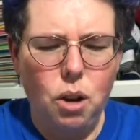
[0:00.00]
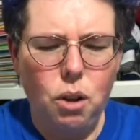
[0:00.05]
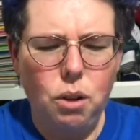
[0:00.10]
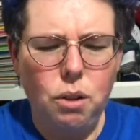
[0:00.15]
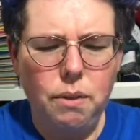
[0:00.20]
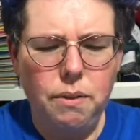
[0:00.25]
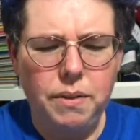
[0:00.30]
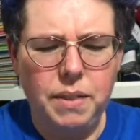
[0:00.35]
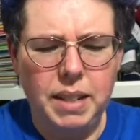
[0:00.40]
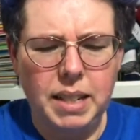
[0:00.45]

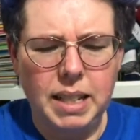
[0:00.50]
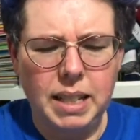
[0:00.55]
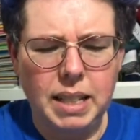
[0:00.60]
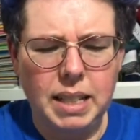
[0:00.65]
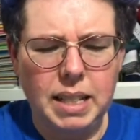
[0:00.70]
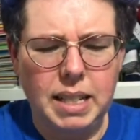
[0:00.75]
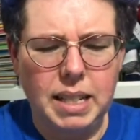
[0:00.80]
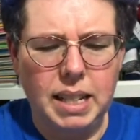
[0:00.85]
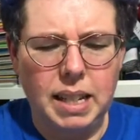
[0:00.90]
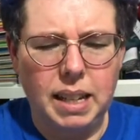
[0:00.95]
Ooh,
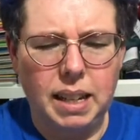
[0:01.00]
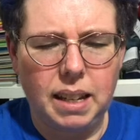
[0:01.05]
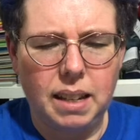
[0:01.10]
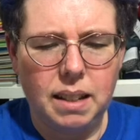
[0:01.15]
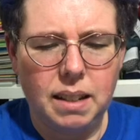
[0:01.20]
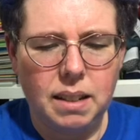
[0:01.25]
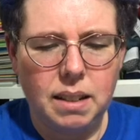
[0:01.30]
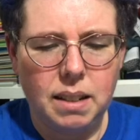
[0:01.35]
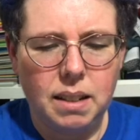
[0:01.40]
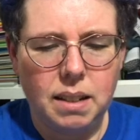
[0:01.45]
vanilla tea.
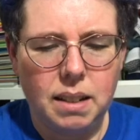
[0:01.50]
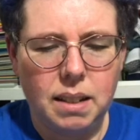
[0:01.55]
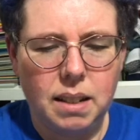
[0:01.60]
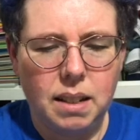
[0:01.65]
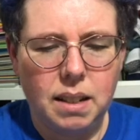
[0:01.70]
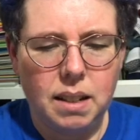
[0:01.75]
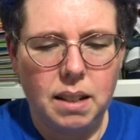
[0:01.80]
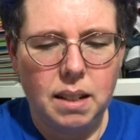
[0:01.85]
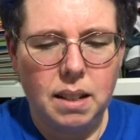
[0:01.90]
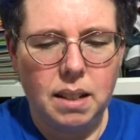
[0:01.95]

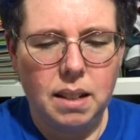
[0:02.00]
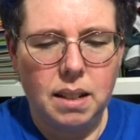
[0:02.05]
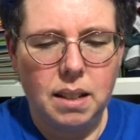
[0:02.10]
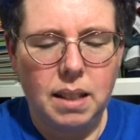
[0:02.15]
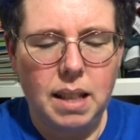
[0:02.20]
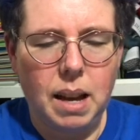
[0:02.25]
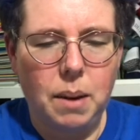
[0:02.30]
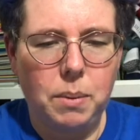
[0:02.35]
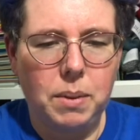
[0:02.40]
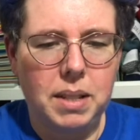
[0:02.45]

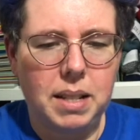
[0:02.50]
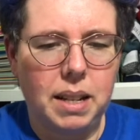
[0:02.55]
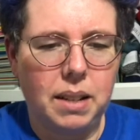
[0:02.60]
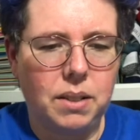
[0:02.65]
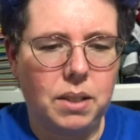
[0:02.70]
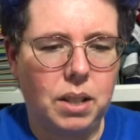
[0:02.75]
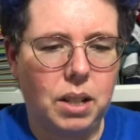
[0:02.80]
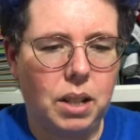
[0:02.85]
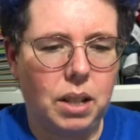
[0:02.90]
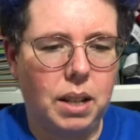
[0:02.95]
That one
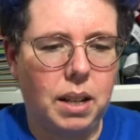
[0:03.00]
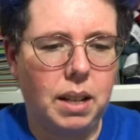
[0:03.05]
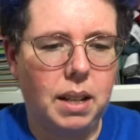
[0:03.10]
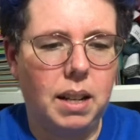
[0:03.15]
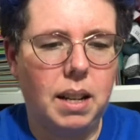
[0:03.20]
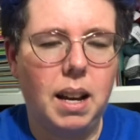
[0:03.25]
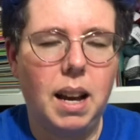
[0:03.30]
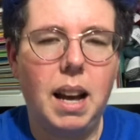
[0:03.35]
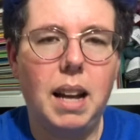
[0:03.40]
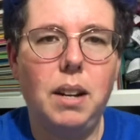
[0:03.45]
sounds good.
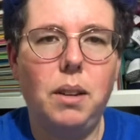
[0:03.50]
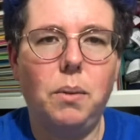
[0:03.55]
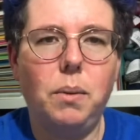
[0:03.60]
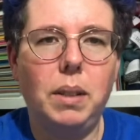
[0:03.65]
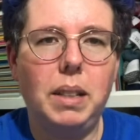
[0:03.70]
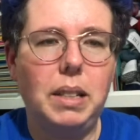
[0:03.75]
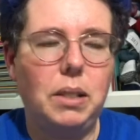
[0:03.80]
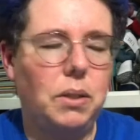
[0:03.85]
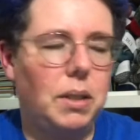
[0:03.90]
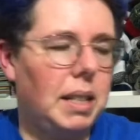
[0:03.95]
I don't
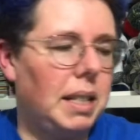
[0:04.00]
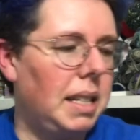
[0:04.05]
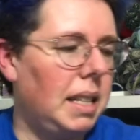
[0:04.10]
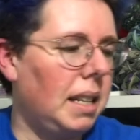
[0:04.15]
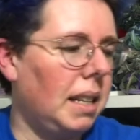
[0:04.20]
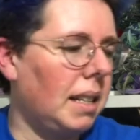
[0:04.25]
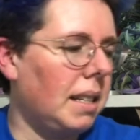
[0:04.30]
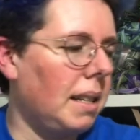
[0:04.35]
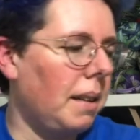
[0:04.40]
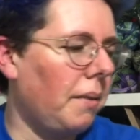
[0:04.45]
really drink
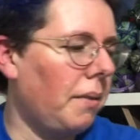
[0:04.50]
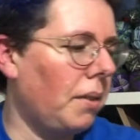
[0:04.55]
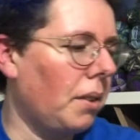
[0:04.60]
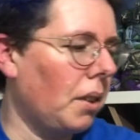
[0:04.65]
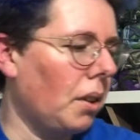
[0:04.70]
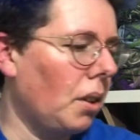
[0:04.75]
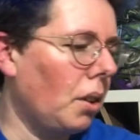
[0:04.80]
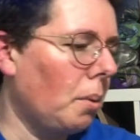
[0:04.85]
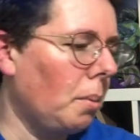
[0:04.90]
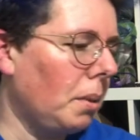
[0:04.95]
tea except
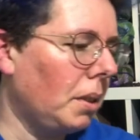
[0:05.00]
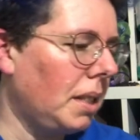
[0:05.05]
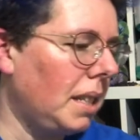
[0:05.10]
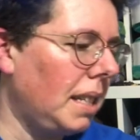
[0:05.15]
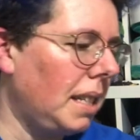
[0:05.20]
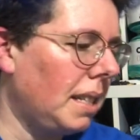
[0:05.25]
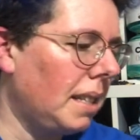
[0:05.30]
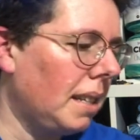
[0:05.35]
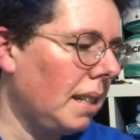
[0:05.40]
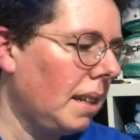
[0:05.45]
for herbal
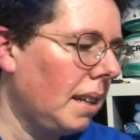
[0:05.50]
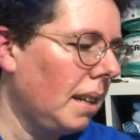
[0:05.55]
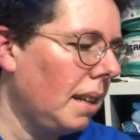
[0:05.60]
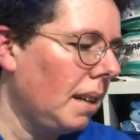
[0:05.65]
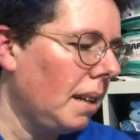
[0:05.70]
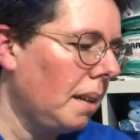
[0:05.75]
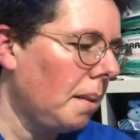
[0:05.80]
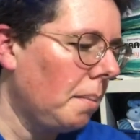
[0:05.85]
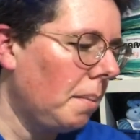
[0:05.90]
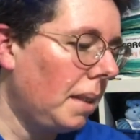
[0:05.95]
teas,
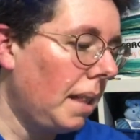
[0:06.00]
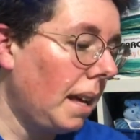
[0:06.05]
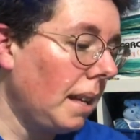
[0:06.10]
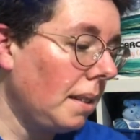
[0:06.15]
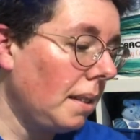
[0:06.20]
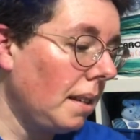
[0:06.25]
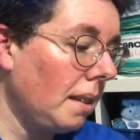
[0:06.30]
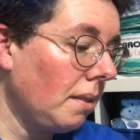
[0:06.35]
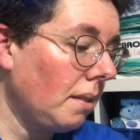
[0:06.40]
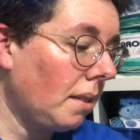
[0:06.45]
but
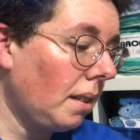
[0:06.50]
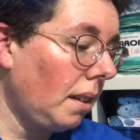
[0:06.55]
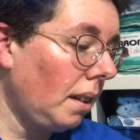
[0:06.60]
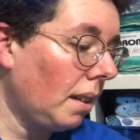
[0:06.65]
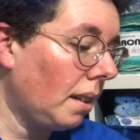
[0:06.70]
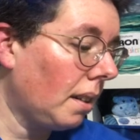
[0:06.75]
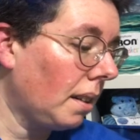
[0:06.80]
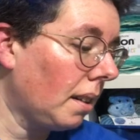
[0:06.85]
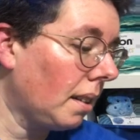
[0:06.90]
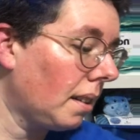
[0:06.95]
that sounds
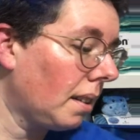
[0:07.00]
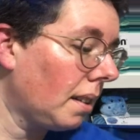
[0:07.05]
good.